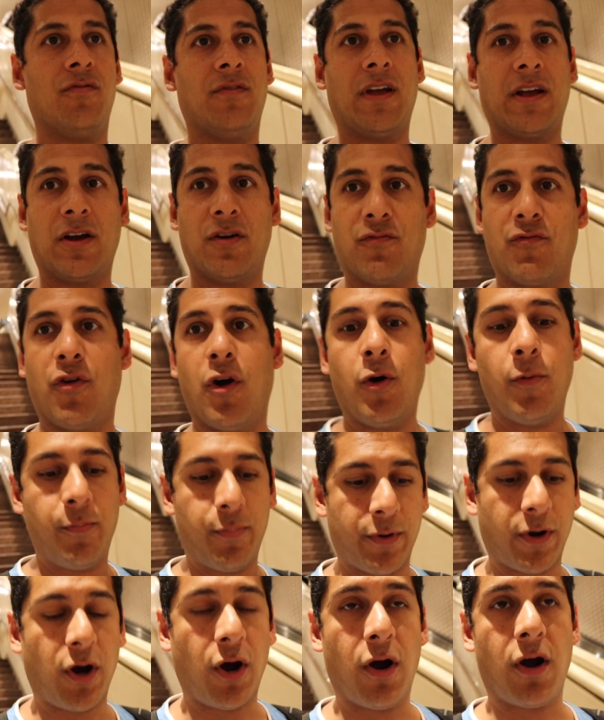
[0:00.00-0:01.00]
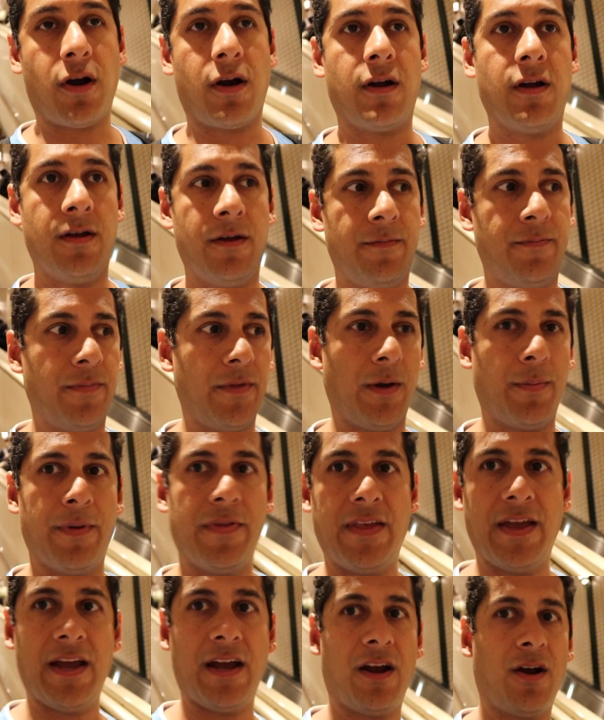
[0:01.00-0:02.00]
like a rope car up
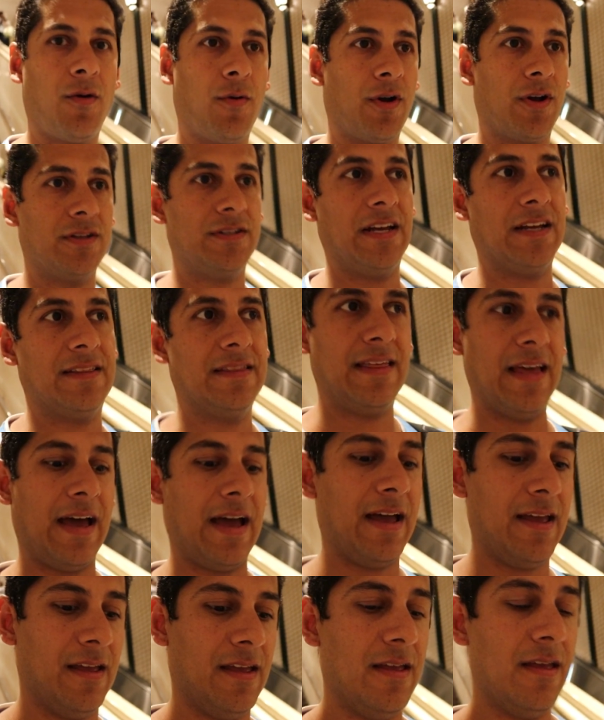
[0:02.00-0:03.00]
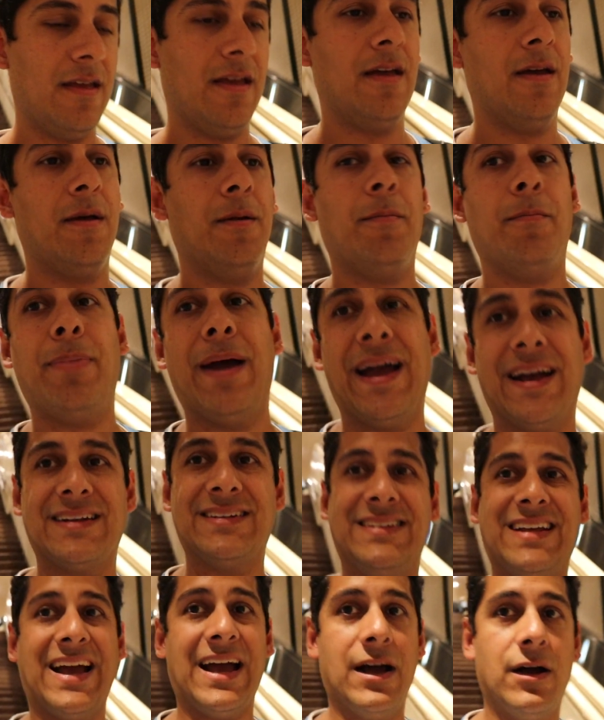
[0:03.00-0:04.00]
in the air. We're gonna take that
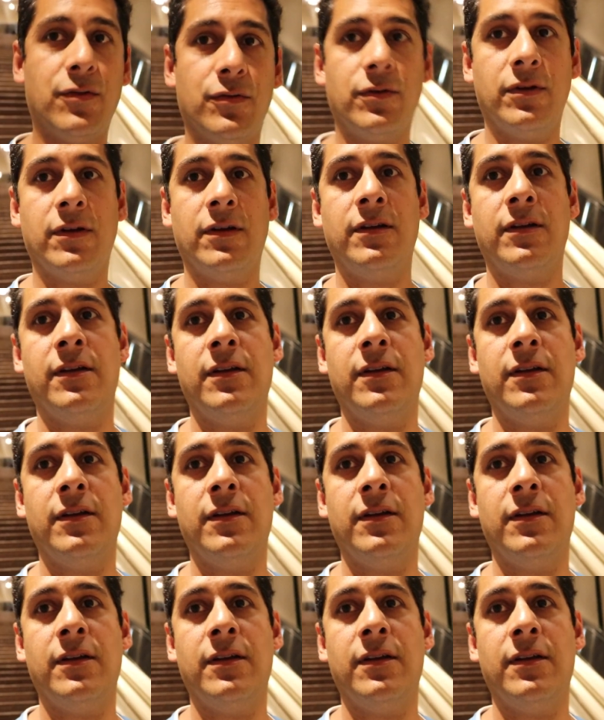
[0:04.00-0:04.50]
back down